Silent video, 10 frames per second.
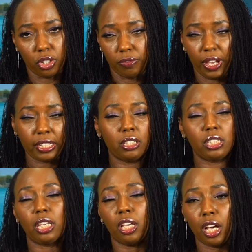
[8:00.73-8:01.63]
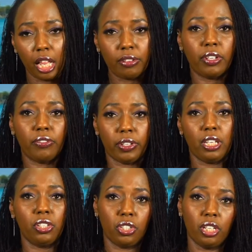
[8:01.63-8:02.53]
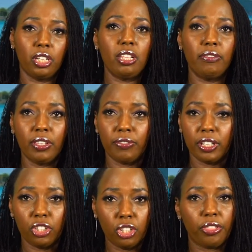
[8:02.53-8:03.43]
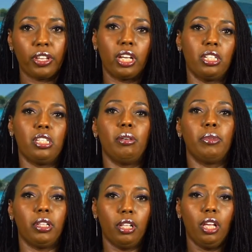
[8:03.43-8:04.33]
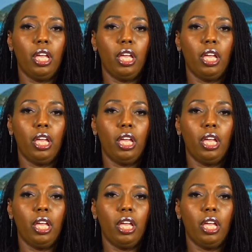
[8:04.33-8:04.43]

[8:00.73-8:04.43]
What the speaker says: In fact, they're taking all of their vacation. They're leaving nothing on the table.